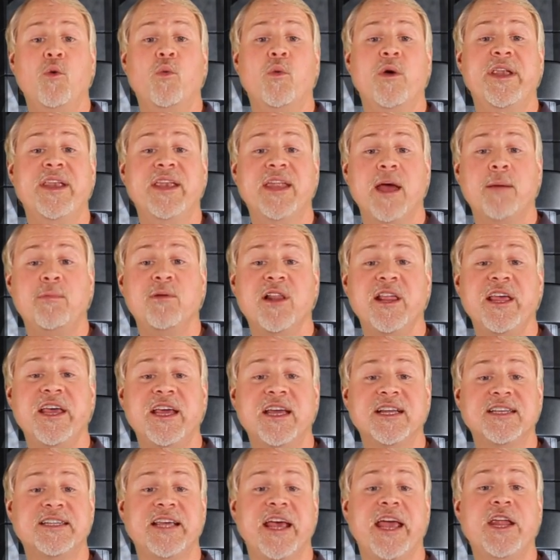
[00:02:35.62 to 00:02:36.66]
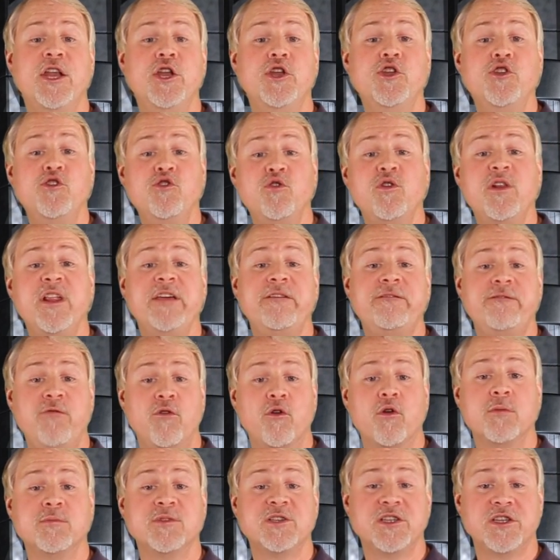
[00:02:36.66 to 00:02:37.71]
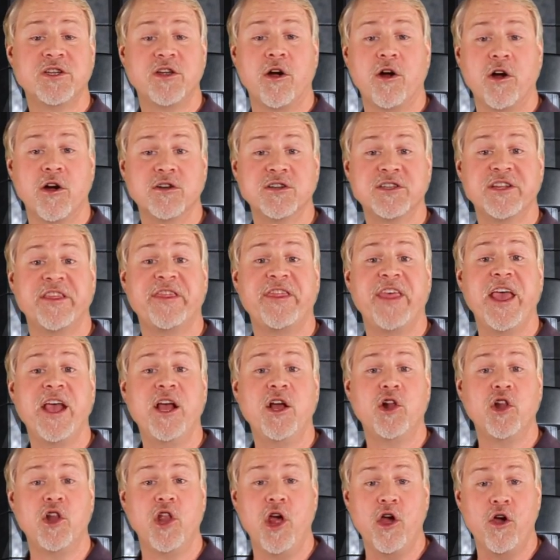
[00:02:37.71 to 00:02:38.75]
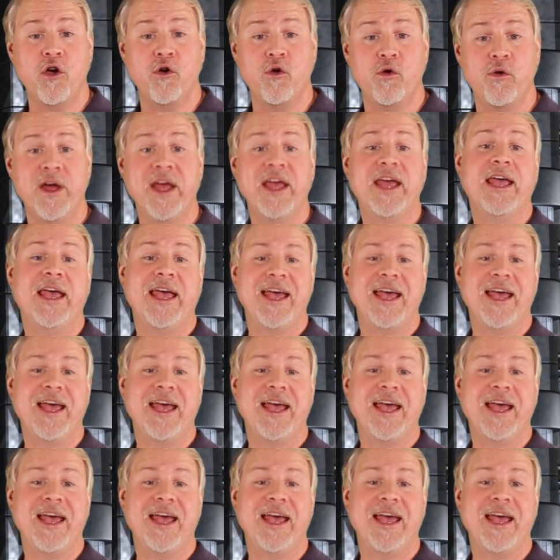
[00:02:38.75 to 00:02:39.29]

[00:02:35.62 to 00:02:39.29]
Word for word: When nebulae contain newly formed stars, they glow,